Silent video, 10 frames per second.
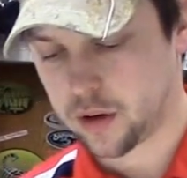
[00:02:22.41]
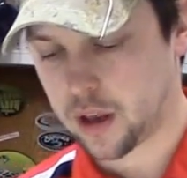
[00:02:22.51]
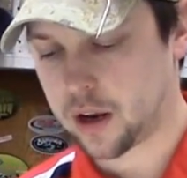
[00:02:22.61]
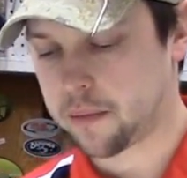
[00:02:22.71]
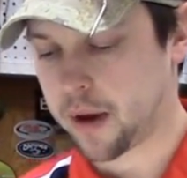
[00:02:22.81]

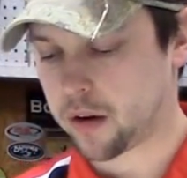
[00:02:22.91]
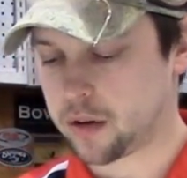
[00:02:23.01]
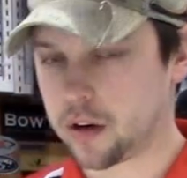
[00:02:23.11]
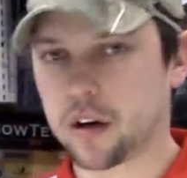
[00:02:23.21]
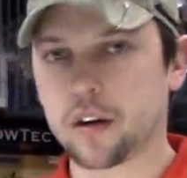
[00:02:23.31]
Getting it
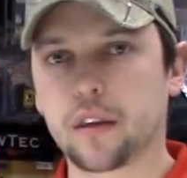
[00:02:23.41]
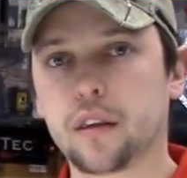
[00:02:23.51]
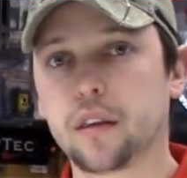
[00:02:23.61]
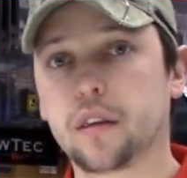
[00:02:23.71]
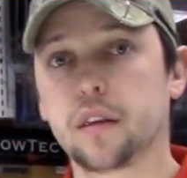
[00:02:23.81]
mounted on
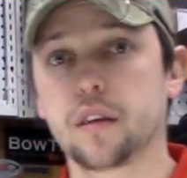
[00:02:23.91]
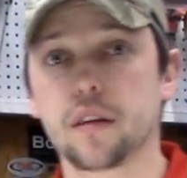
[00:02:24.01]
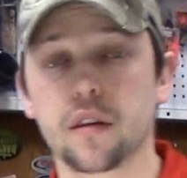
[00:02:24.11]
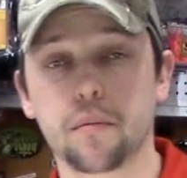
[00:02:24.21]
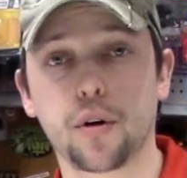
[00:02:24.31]

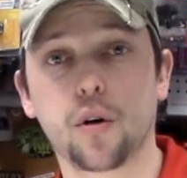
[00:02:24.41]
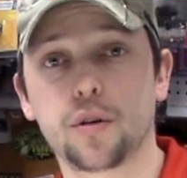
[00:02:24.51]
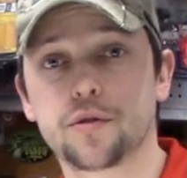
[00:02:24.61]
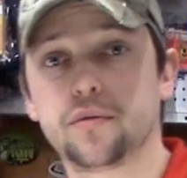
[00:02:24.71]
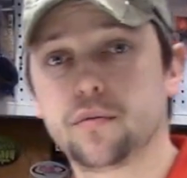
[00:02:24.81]
the bow
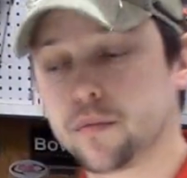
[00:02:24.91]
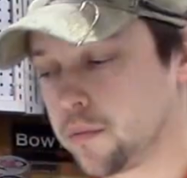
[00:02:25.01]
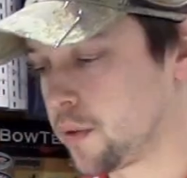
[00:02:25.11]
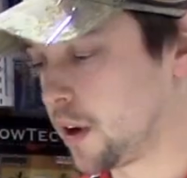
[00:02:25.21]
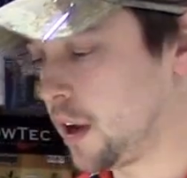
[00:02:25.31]
is
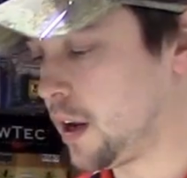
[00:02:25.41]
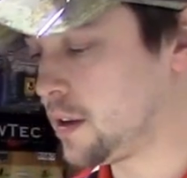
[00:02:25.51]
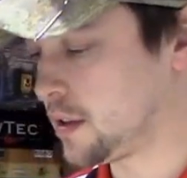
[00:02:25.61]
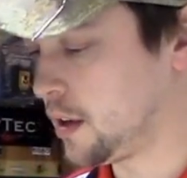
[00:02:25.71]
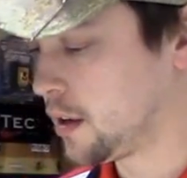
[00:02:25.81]
pretty
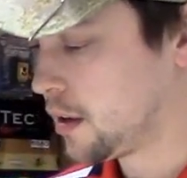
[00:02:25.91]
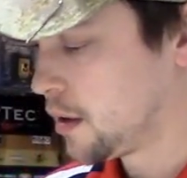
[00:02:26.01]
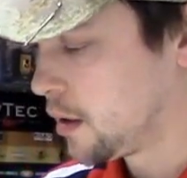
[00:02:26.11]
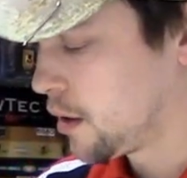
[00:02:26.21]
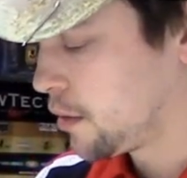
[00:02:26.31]
easy,
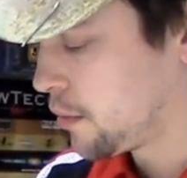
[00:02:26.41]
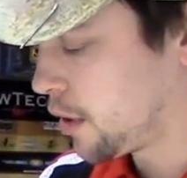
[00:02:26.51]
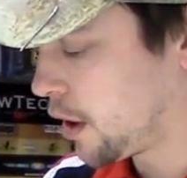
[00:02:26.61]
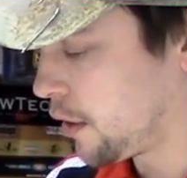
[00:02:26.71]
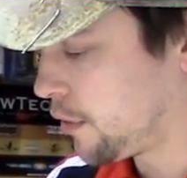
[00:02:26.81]

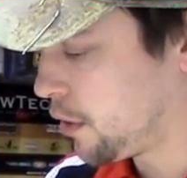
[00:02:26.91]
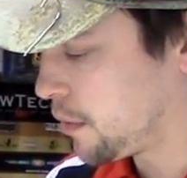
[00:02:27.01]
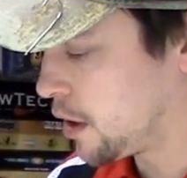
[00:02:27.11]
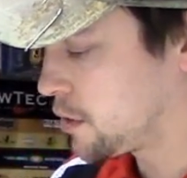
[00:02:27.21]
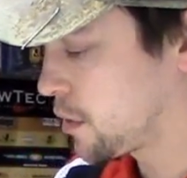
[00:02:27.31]
but in a few
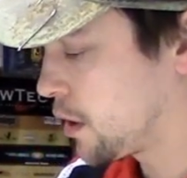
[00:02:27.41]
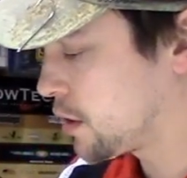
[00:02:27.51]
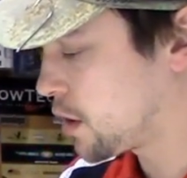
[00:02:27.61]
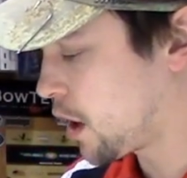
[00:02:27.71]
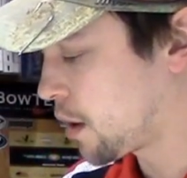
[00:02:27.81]
minutes we're going
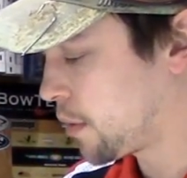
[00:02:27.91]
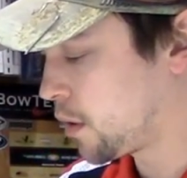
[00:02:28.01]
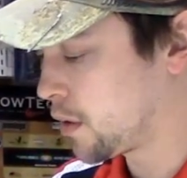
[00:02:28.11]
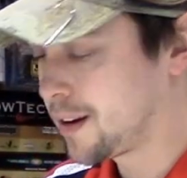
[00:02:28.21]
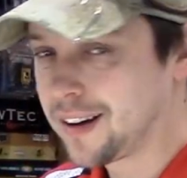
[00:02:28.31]
to talk
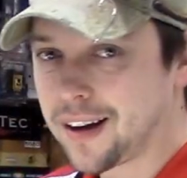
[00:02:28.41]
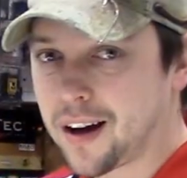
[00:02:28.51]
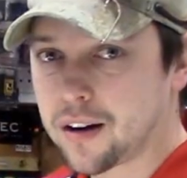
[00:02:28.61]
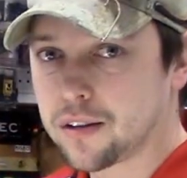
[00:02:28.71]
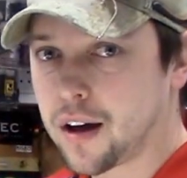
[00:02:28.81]
about
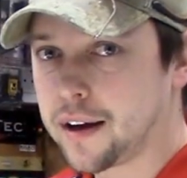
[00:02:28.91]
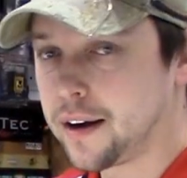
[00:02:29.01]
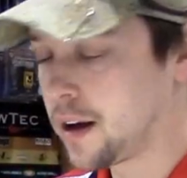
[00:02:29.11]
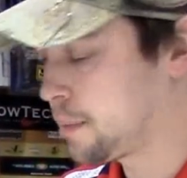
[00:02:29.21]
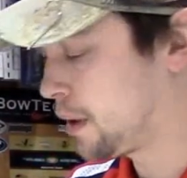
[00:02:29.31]
how to line
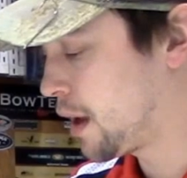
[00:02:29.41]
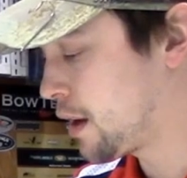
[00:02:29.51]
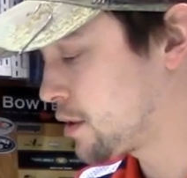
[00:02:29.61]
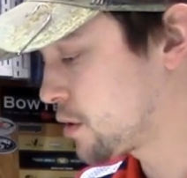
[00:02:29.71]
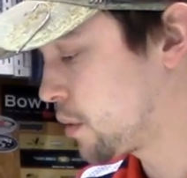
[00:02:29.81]
it up and get
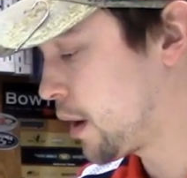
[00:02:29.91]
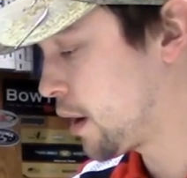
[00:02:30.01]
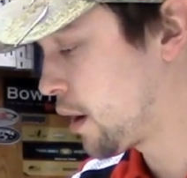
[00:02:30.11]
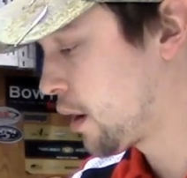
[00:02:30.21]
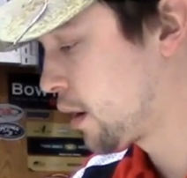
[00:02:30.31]
it square.